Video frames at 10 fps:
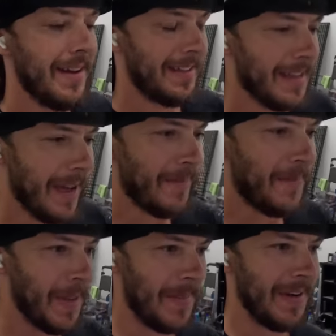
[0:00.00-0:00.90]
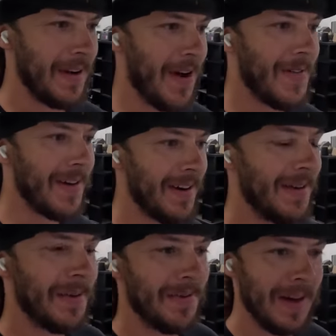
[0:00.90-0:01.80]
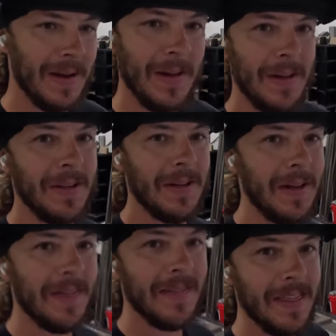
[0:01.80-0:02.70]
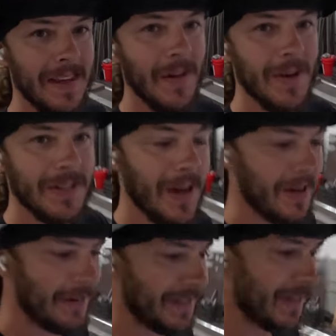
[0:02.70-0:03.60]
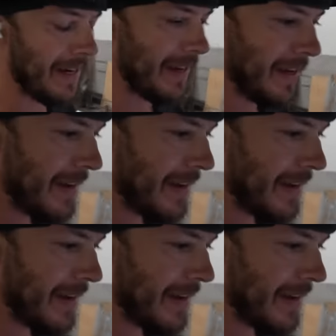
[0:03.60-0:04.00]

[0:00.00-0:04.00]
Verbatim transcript: Aside from flipping it over, we've got all of the horizontals in.